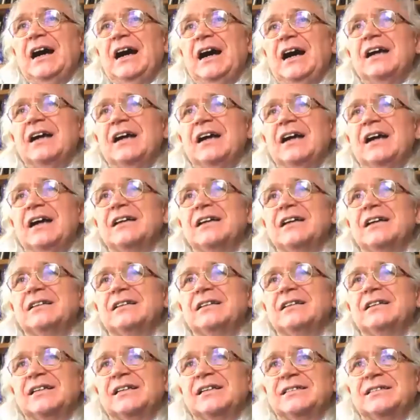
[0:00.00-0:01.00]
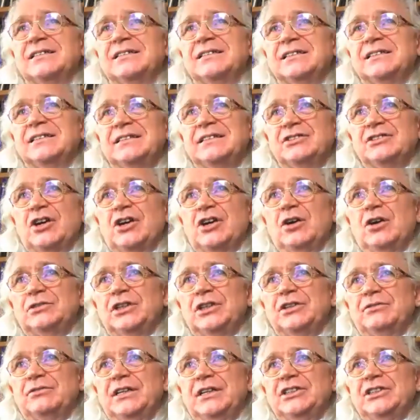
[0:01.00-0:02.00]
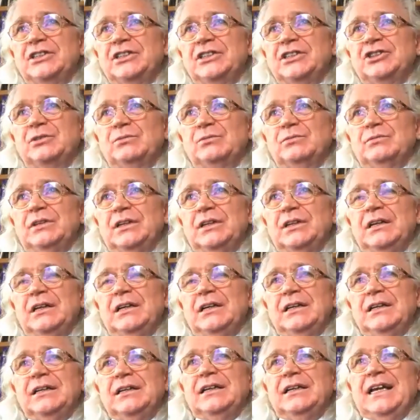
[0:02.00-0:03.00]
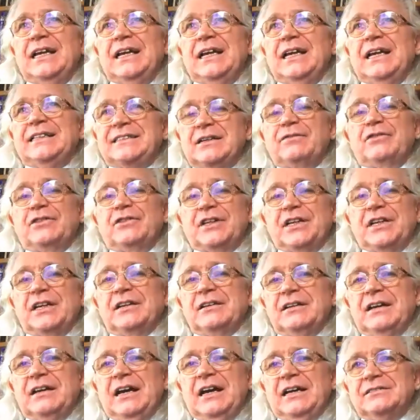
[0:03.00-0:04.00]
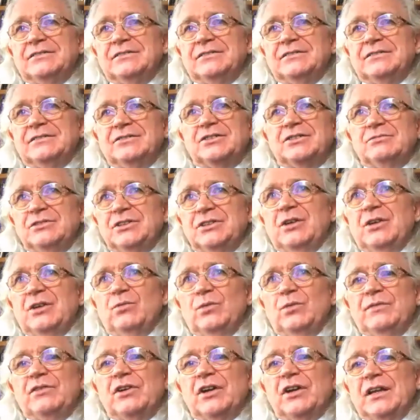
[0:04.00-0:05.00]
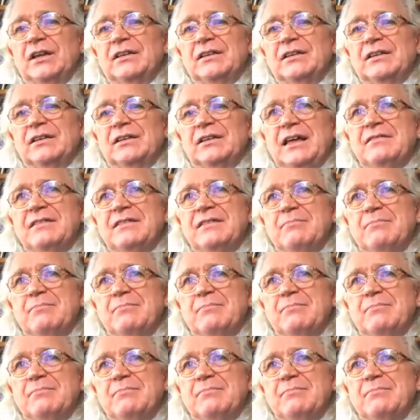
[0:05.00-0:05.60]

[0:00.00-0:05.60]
I think there is a whole generation that is suffering, and you know, we've got it.